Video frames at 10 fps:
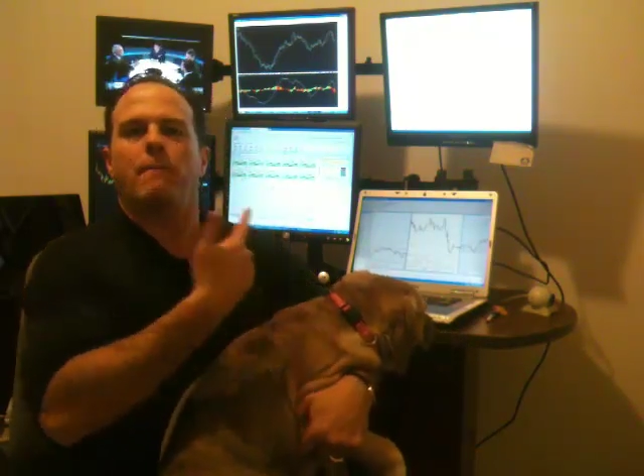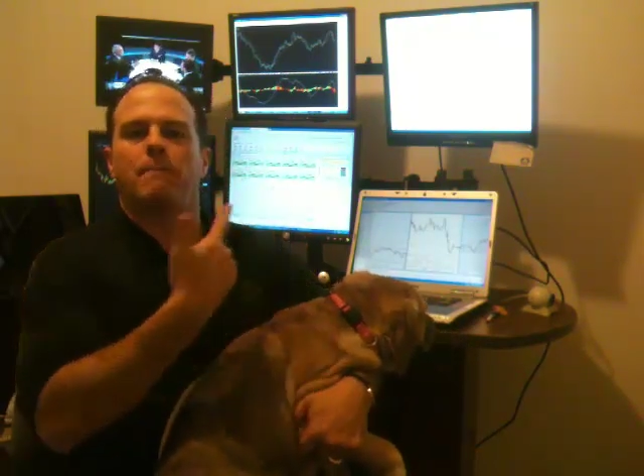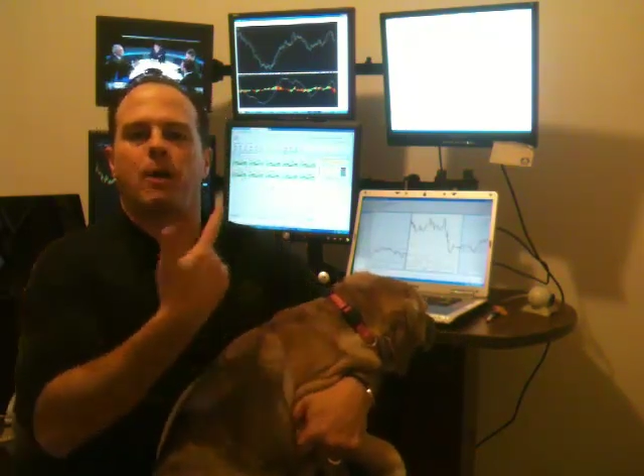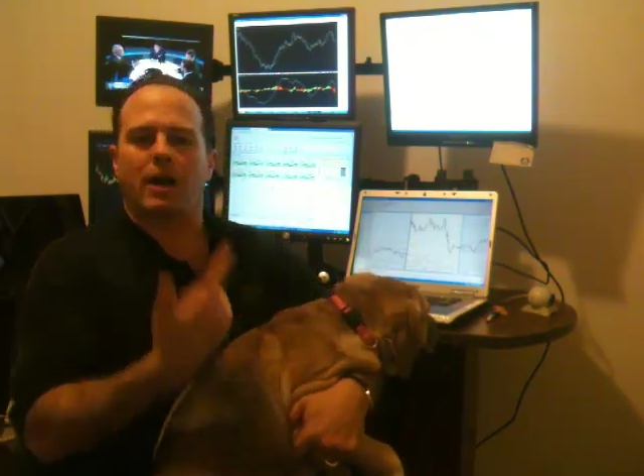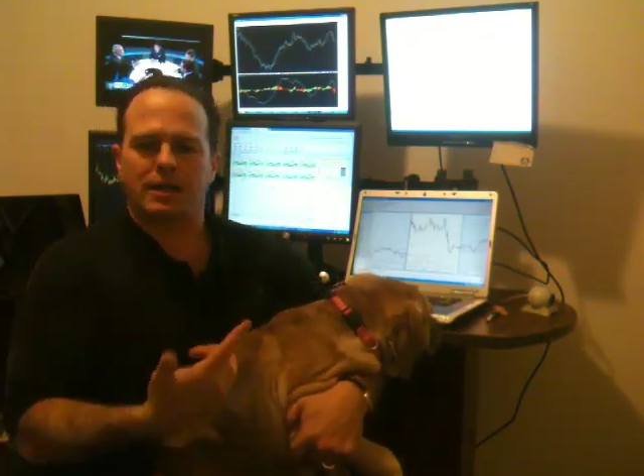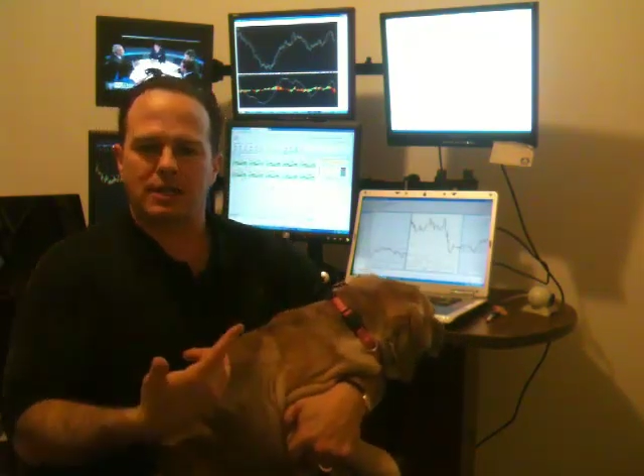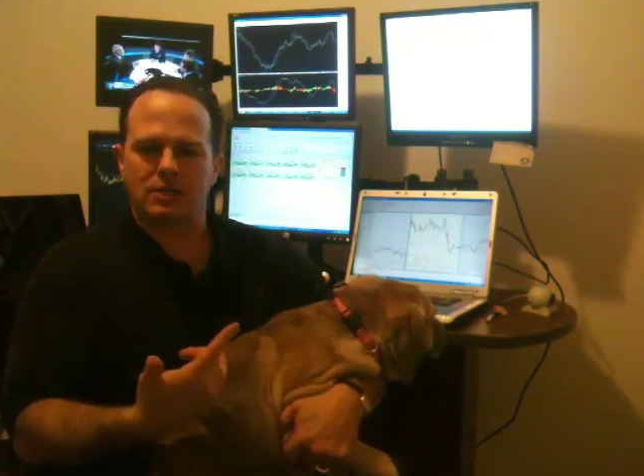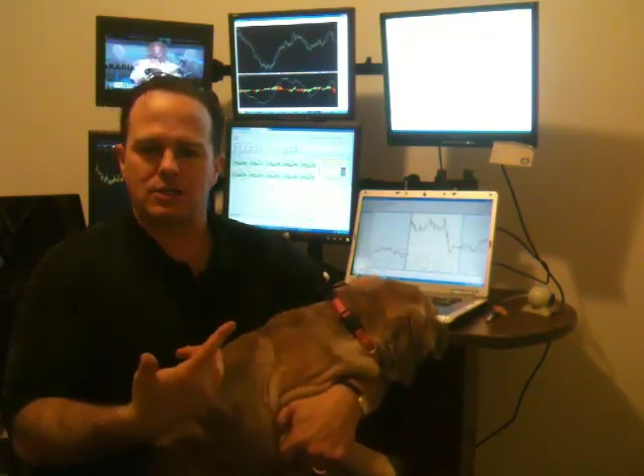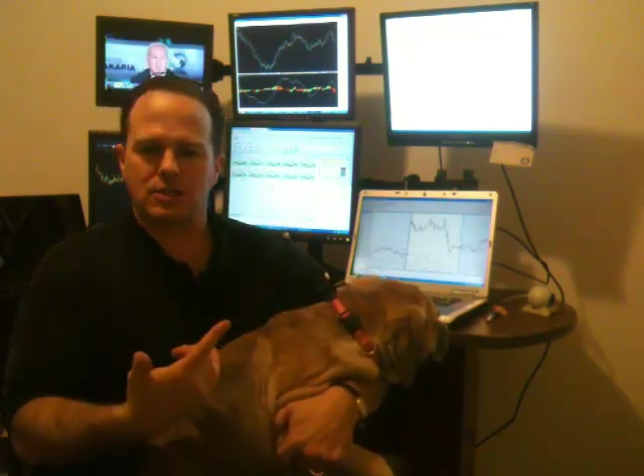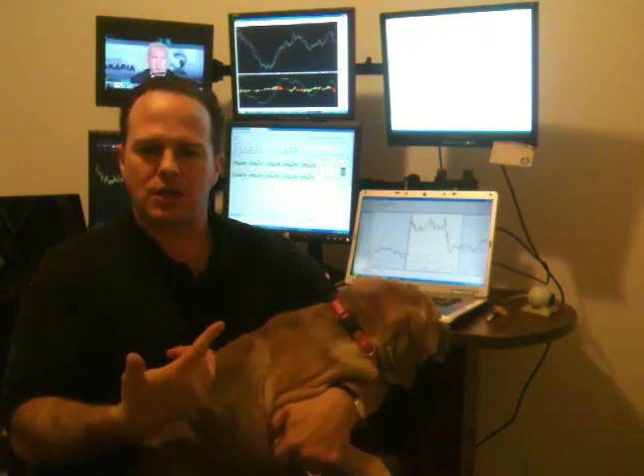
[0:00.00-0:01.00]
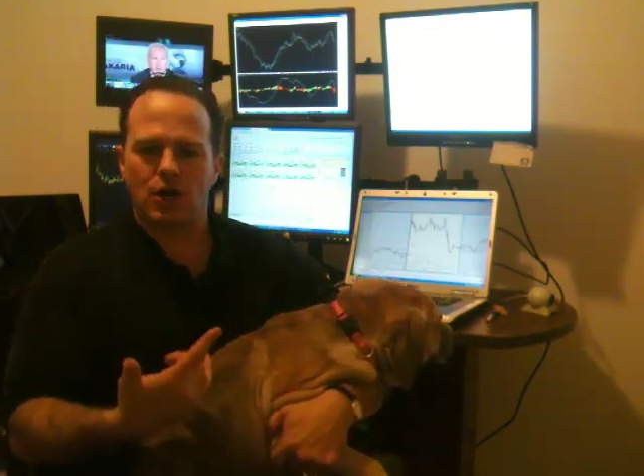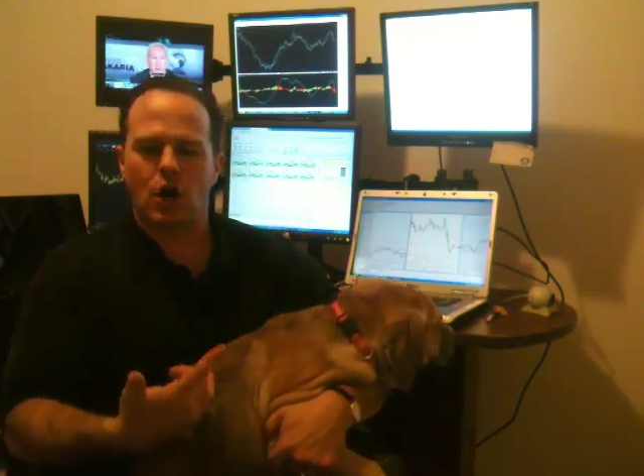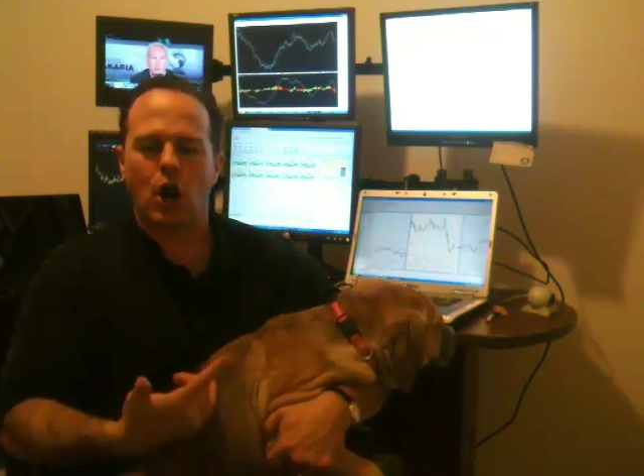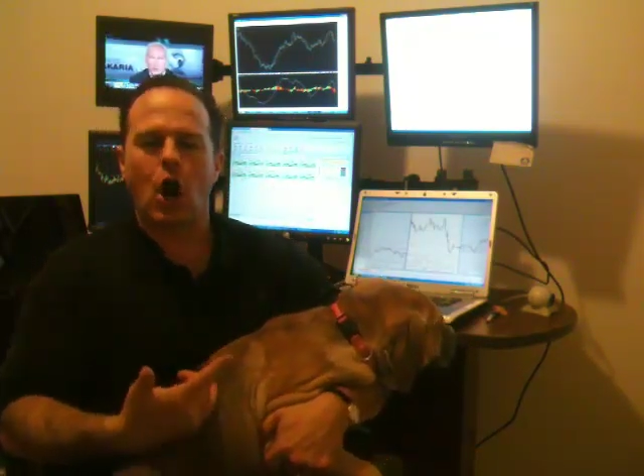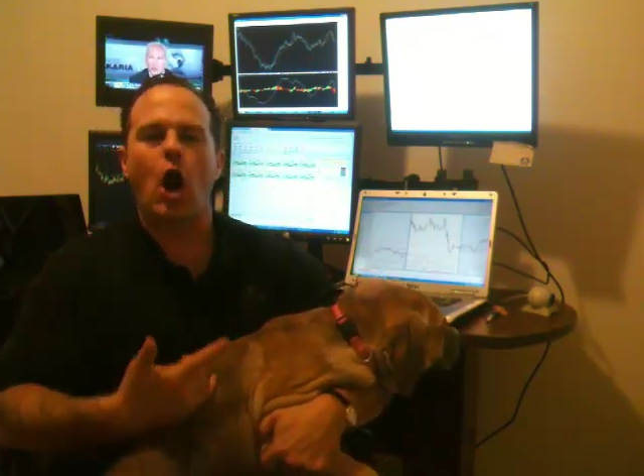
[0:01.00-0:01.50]
markets
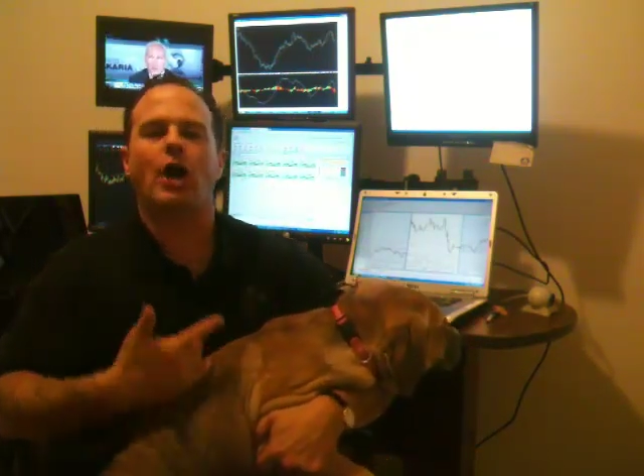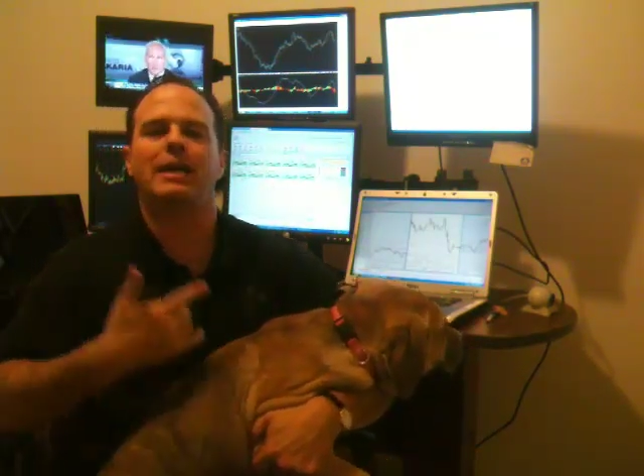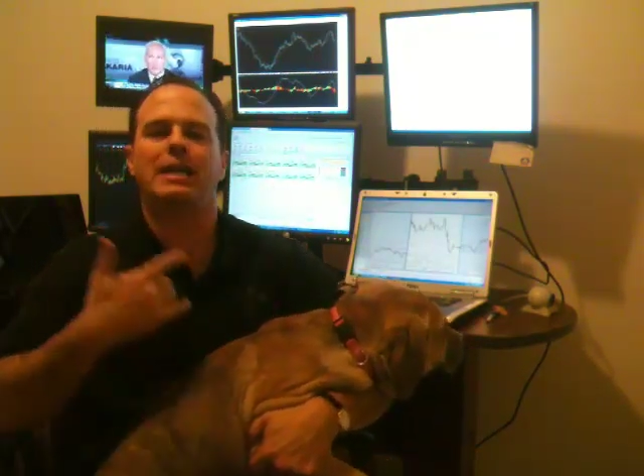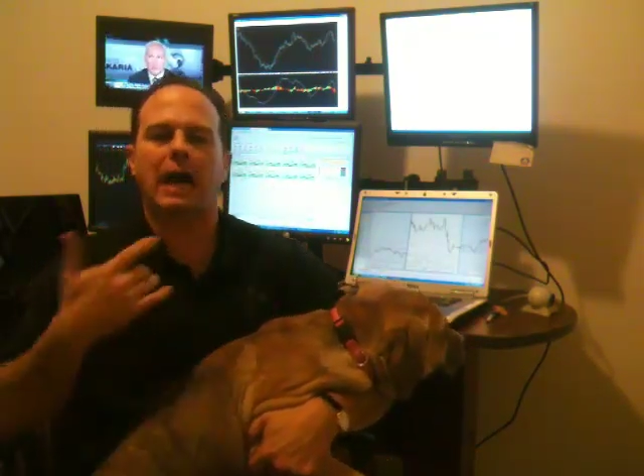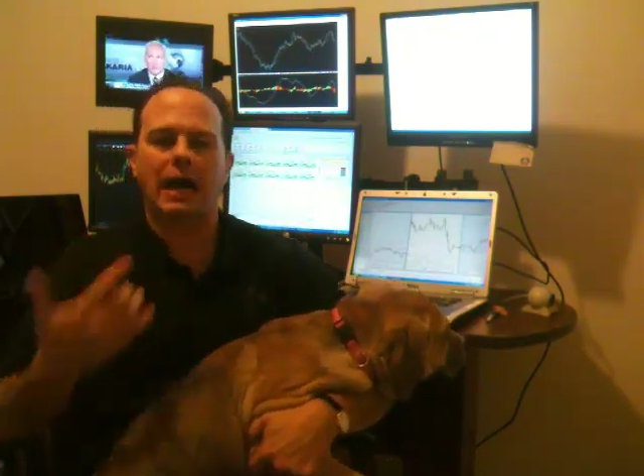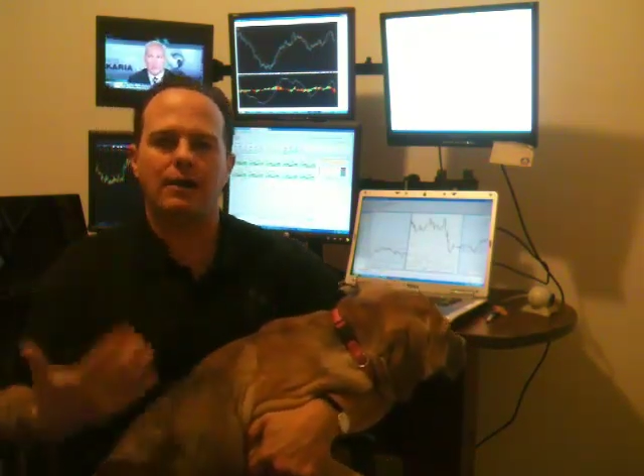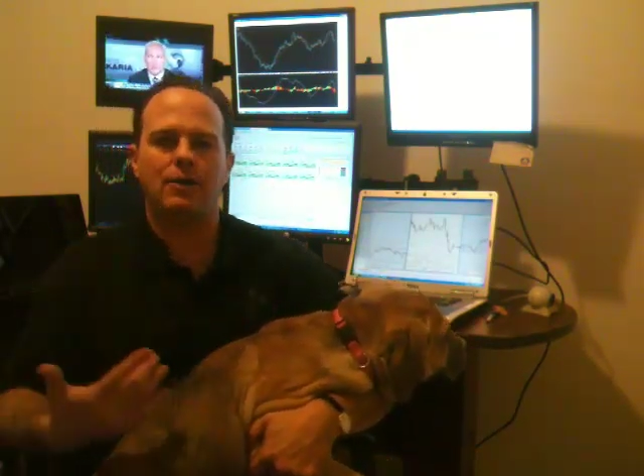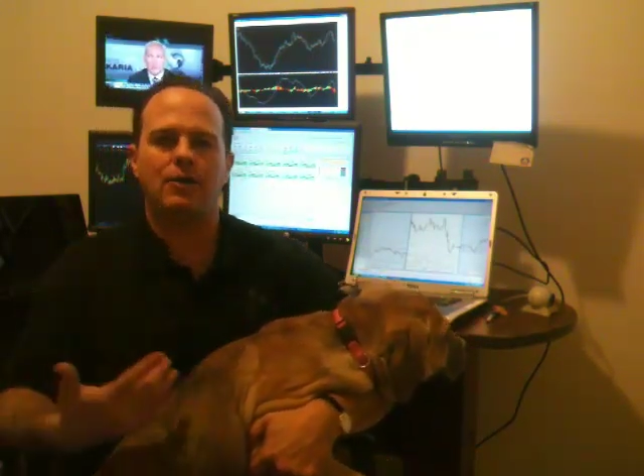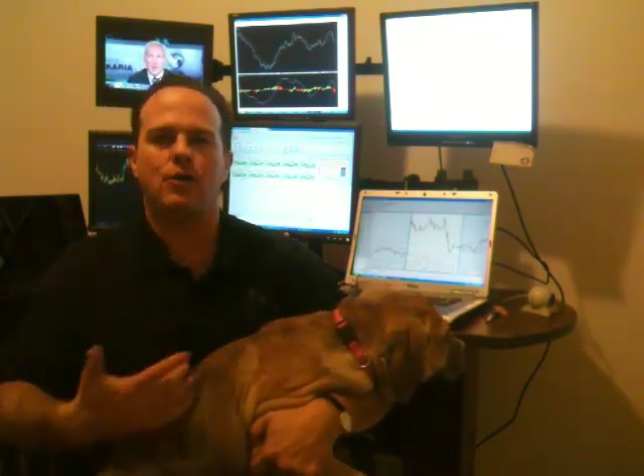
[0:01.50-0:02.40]
are not